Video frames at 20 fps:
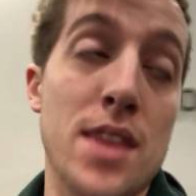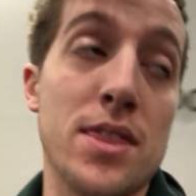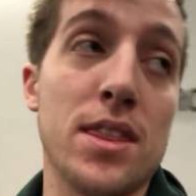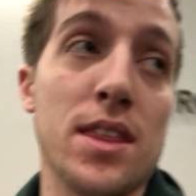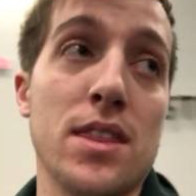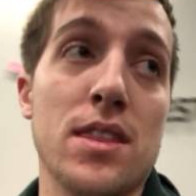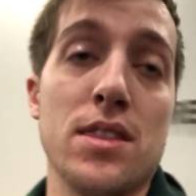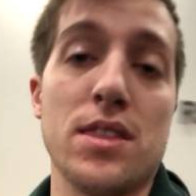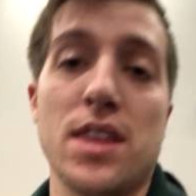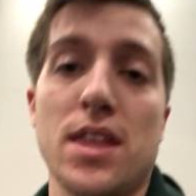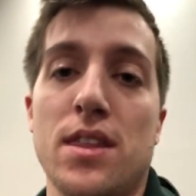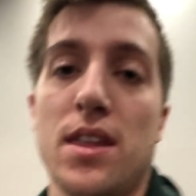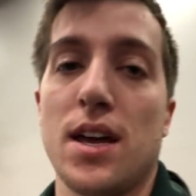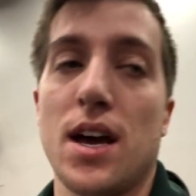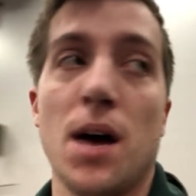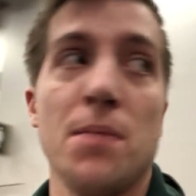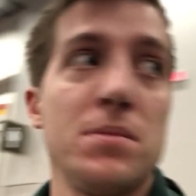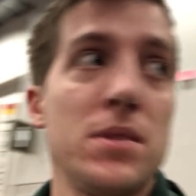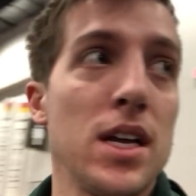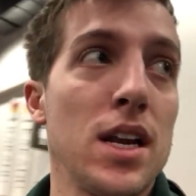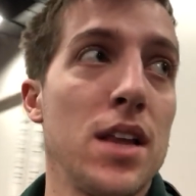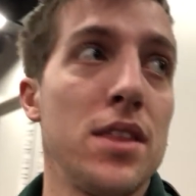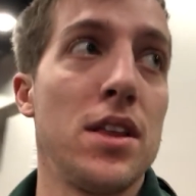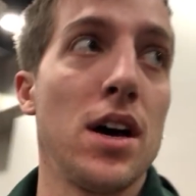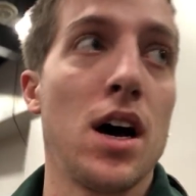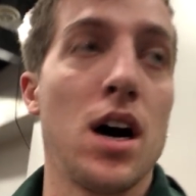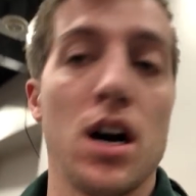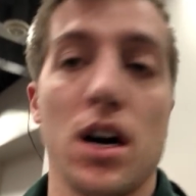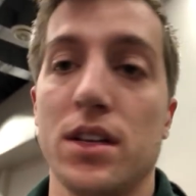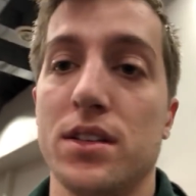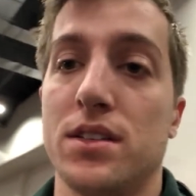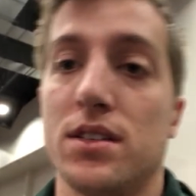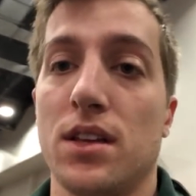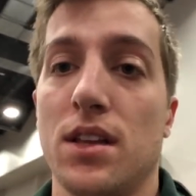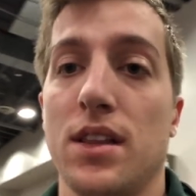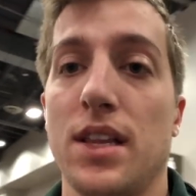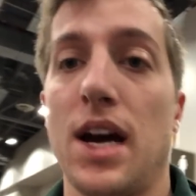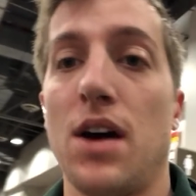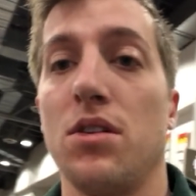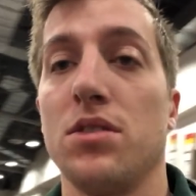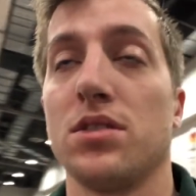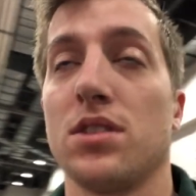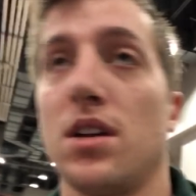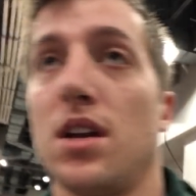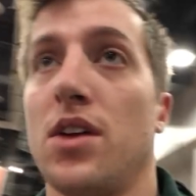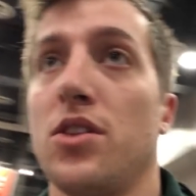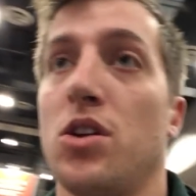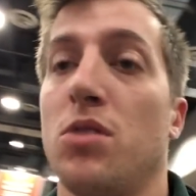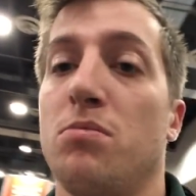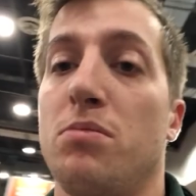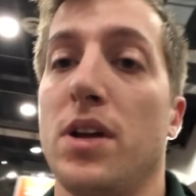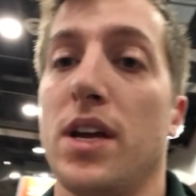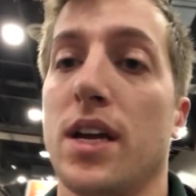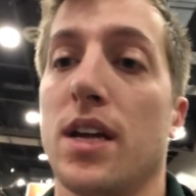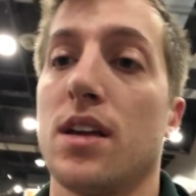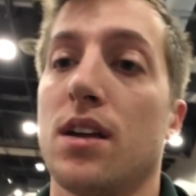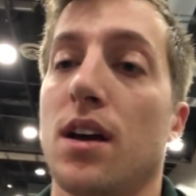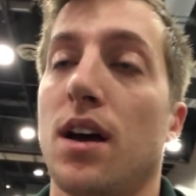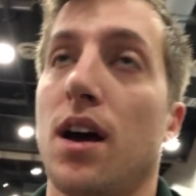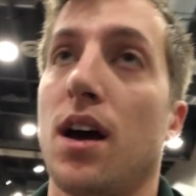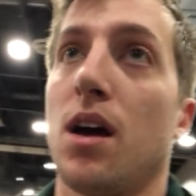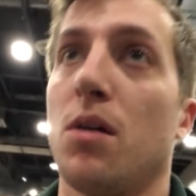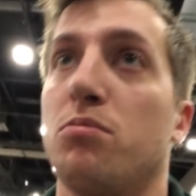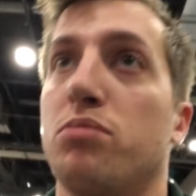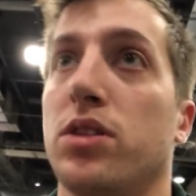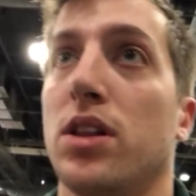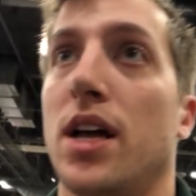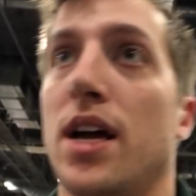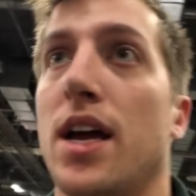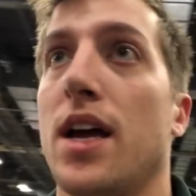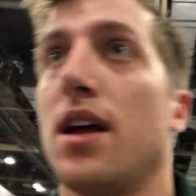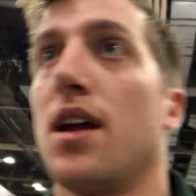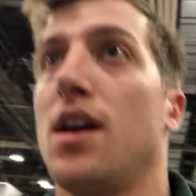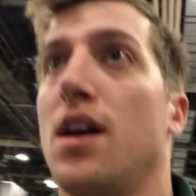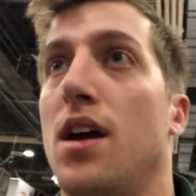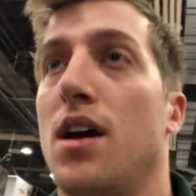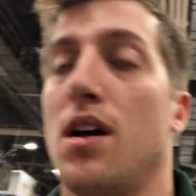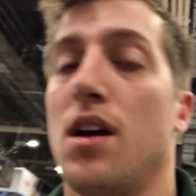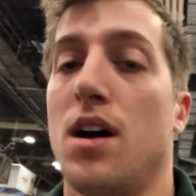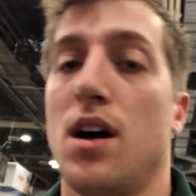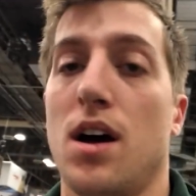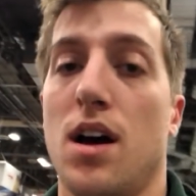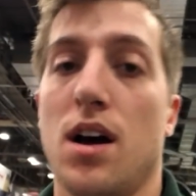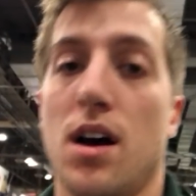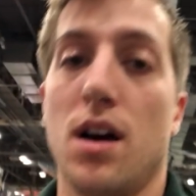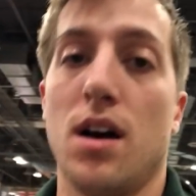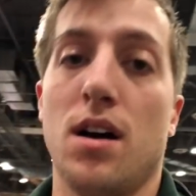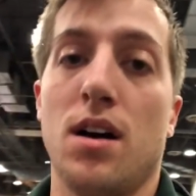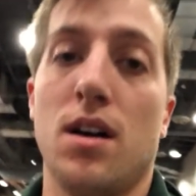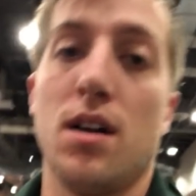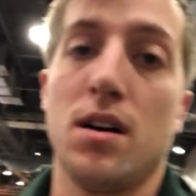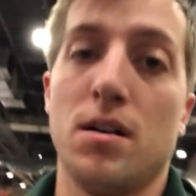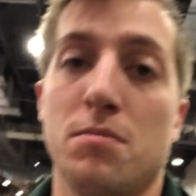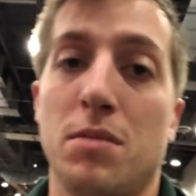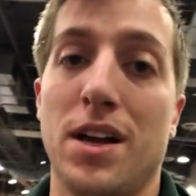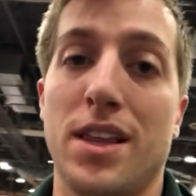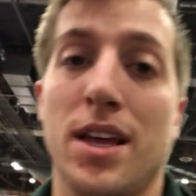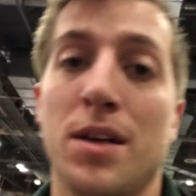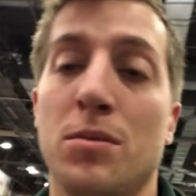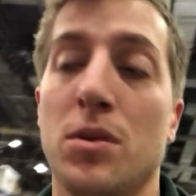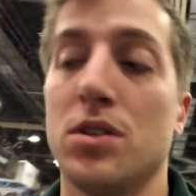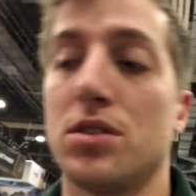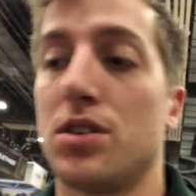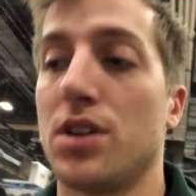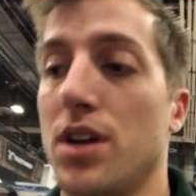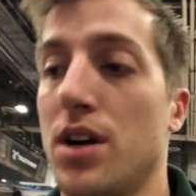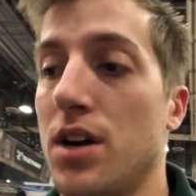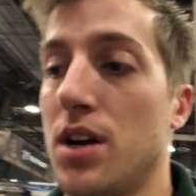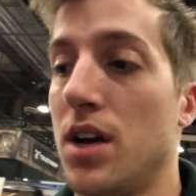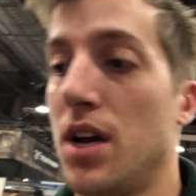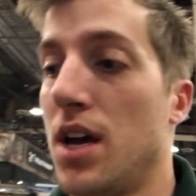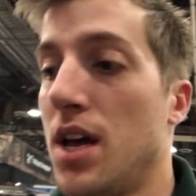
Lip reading: And then they updated the Hudson. That was another big play by them this year.